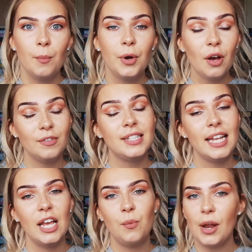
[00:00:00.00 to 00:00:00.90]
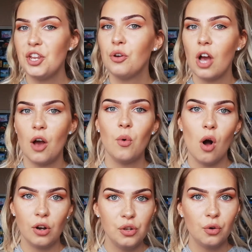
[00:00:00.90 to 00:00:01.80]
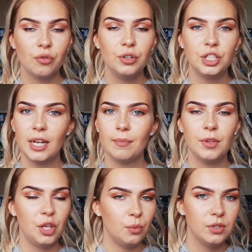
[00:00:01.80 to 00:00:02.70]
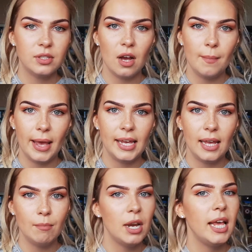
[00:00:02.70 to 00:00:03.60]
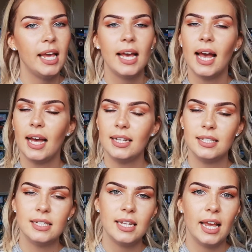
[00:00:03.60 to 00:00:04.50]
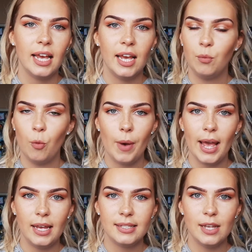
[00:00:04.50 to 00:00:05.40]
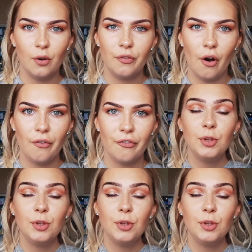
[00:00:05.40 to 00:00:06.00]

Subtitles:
But obviously, when you go on your cruise ship, you will start making money, and it will pay itself off.